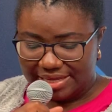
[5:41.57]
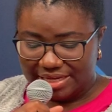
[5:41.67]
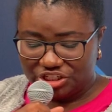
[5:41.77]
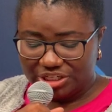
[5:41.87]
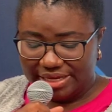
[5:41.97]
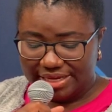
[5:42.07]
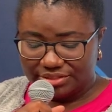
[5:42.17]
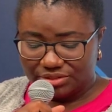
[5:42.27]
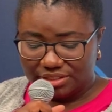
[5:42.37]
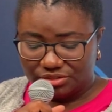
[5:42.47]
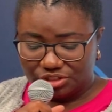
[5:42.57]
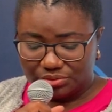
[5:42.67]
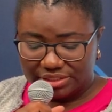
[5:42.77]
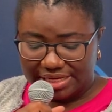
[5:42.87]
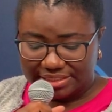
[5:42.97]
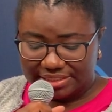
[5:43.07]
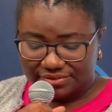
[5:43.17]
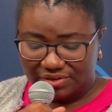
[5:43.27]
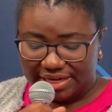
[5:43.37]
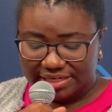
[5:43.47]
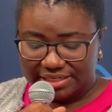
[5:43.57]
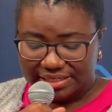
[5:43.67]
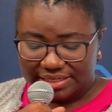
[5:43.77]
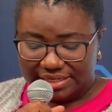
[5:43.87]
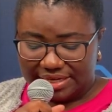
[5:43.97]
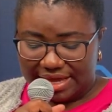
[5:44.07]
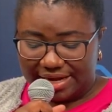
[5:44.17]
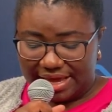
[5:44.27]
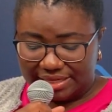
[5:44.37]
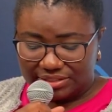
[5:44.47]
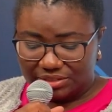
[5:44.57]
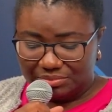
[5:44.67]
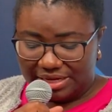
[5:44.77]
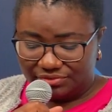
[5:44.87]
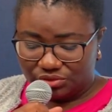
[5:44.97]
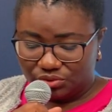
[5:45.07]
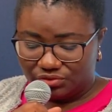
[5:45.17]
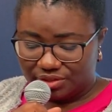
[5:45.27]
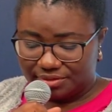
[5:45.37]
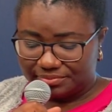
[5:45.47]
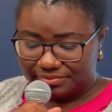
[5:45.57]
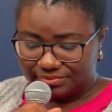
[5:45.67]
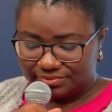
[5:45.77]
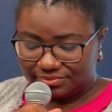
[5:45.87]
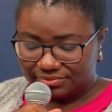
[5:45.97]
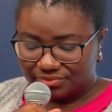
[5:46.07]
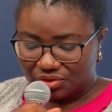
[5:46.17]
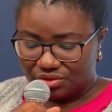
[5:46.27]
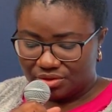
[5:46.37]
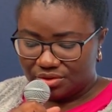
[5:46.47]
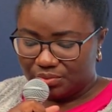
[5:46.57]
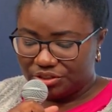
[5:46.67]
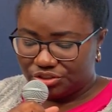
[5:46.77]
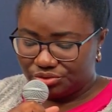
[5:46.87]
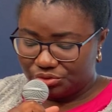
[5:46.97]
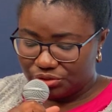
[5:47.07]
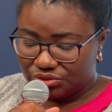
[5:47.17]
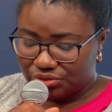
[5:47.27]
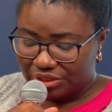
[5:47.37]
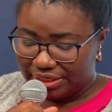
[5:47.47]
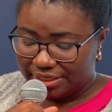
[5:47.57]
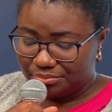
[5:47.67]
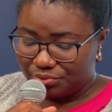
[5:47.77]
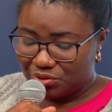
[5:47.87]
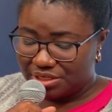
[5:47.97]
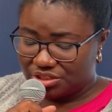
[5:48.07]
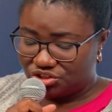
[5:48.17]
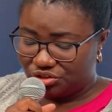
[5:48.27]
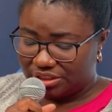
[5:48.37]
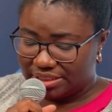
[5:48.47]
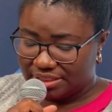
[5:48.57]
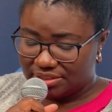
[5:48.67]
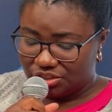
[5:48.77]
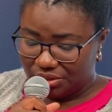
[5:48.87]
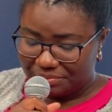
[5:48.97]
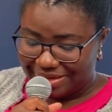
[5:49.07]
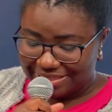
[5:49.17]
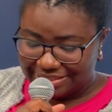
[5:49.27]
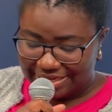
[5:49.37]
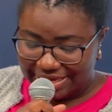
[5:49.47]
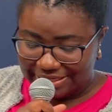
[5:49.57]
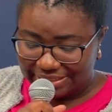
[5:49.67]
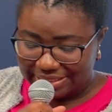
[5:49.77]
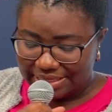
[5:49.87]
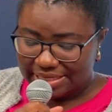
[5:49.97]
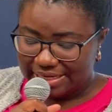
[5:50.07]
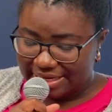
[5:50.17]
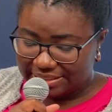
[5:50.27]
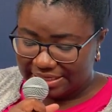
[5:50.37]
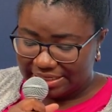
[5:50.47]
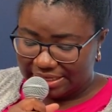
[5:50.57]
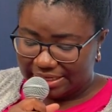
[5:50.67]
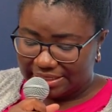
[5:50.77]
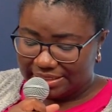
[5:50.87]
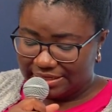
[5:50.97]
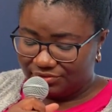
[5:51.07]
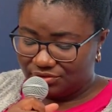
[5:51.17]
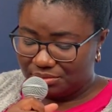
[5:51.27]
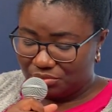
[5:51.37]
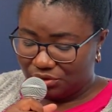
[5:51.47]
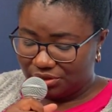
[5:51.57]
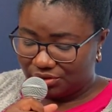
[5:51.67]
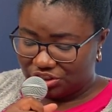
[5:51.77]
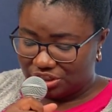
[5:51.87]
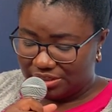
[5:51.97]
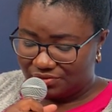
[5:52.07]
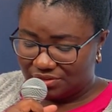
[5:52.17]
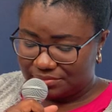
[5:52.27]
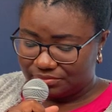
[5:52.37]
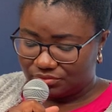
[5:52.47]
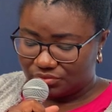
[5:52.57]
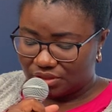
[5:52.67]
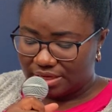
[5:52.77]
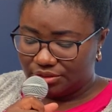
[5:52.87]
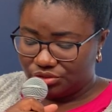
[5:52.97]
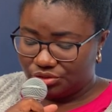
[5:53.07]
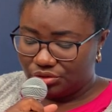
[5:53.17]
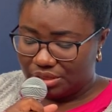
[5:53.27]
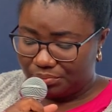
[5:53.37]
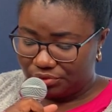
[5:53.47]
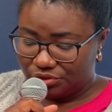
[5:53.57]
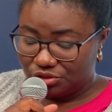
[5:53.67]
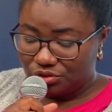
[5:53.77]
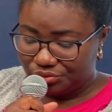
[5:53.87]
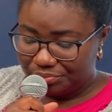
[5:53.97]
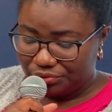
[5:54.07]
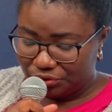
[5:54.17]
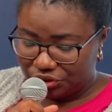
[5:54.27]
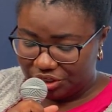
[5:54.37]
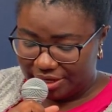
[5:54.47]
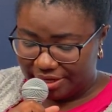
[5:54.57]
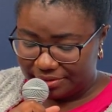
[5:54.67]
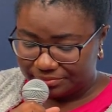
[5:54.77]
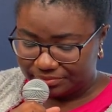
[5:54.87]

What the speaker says: And she ate until she was satisfied and had some left over. When she rose to glean, Boaz instructed his young men, saying, "Let her glean even among the sheaves, and do not reproach her.